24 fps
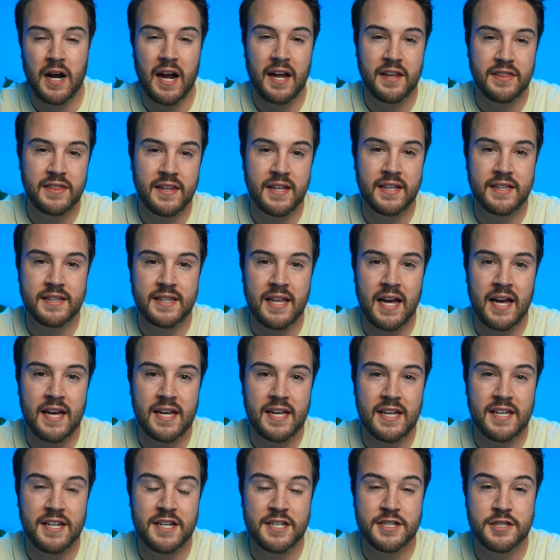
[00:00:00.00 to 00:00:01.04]
I think that
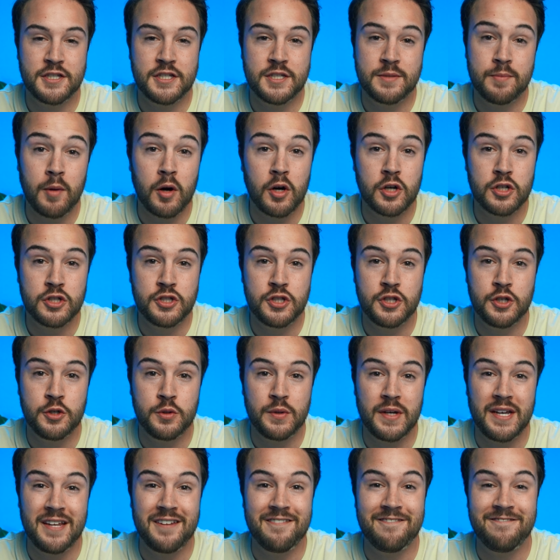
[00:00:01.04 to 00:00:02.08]
it is smart to
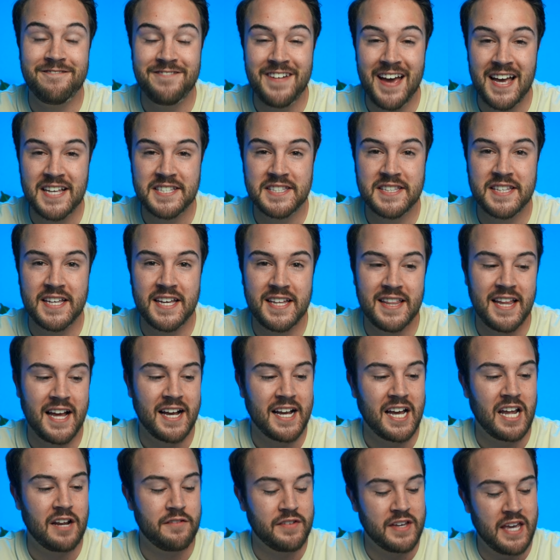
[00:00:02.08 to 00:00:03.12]
invest in that
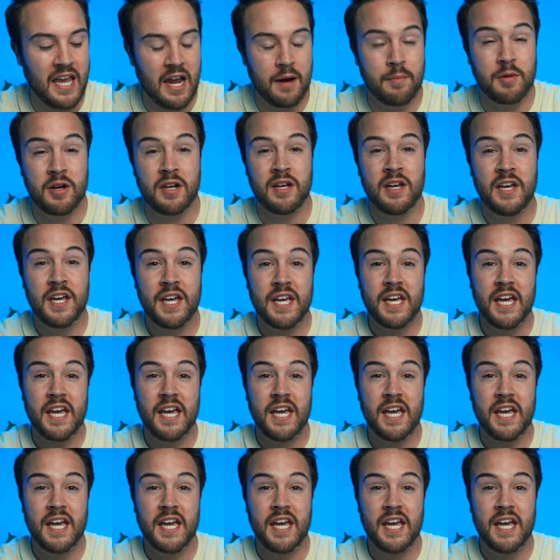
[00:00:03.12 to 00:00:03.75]
kind of a camera,